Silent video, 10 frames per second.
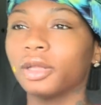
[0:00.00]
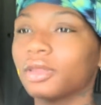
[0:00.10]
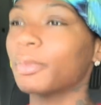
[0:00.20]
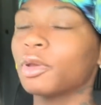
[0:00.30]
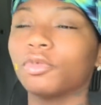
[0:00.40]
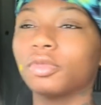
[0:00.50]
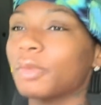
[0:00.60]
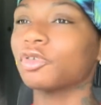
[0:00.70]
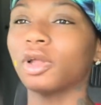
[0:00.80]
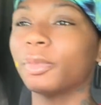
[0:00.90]
They be
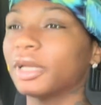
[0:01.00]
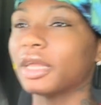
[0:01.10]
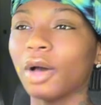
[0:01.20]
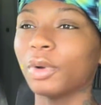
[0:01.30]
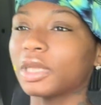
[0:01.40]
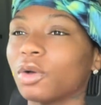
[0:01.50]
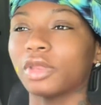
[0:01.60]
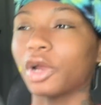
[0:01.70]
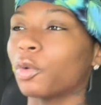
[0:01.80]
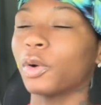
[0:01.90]
trying to be done with
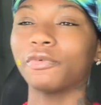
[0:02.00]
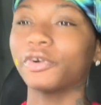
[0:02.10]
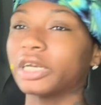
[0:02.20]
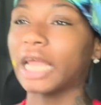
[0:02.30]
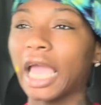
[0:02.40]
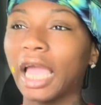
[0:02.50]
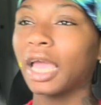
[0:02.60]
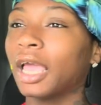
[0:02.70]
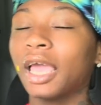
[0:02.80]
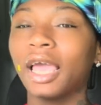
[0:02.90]
their quota for the day
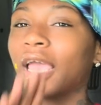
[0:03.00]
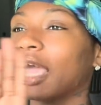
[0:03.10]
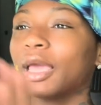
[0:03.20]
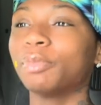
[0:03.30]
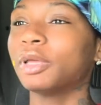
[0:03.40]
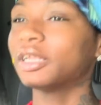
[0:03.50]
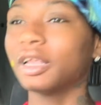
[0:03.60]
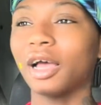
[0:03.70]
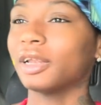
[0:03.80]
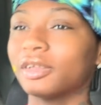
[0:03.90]
and be
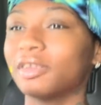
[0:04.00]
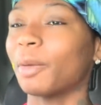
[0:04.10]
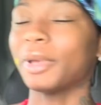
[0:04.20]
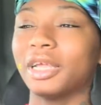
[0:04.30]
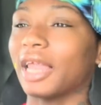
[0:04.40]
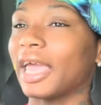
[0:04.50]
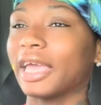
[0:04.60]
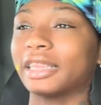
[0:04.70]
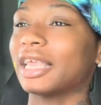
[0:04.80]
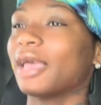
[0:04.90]
done. I mean, like,
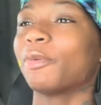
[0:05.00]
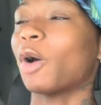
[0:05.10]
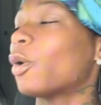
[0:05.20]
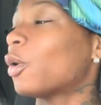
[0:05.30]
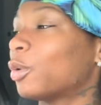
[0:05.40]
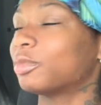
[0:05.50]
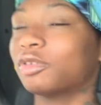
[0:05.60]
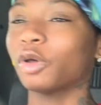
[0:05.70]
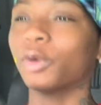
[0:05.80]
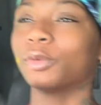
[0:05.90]
and go home.
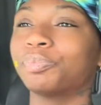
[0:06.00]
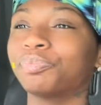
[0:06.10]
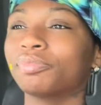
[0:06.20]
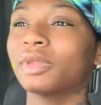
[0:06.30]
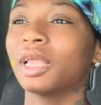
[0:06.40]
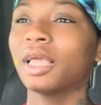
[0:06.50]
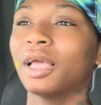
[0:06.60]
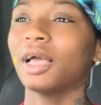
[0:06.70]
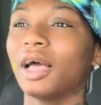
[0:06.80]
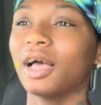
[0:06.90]
So
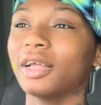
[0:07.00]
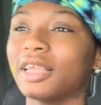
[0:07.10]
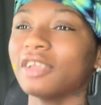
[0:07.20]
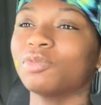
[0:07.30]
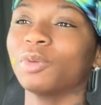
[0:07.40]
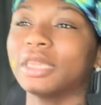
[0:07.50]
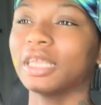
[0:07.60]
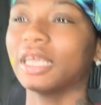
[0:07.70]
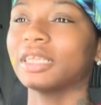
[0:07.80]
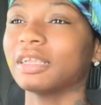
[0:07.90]
that's one
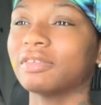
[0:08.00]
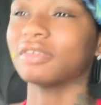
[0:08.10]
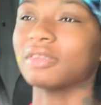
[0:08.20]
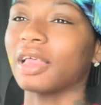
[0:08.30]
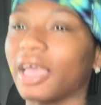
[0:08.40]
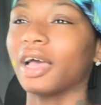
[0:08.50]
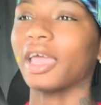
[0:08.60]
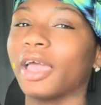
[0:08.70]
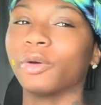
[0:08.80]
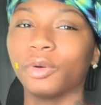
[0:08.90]
thing that's just like,
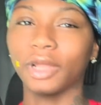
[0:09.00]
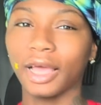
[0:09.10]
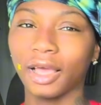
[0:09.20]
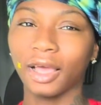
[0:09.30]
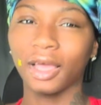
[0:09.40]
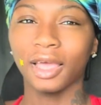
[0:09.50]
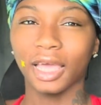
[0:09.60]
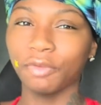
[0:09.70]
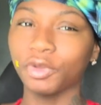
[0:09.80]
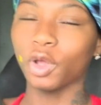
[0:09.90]
okay, cool. Like
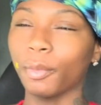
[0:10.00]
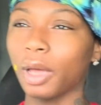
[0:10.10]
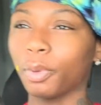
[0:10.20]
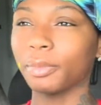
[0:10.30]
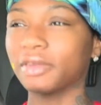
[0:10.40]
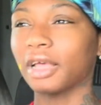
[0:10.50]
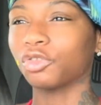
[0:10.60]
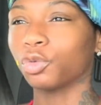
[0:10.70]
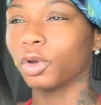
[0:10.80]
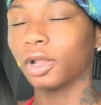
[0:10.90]
even though my appointment's at
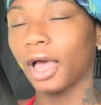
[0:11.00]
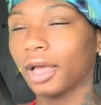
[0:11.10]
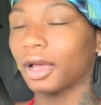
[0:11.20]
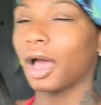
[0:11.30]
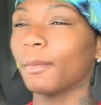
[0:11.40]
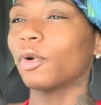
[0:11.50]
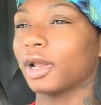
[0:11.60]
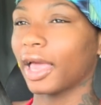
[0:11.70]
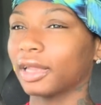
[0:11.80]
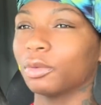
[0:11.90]
2 o'clock, I more than
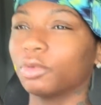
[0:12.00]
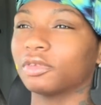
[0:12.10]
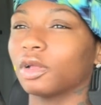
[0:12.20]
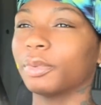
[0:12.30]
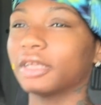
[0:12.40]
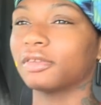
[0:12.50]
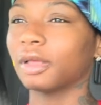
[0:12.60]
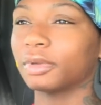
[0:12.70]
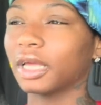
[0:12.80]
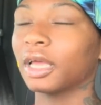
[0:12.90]
likely will still be
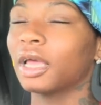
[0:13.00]
accepted.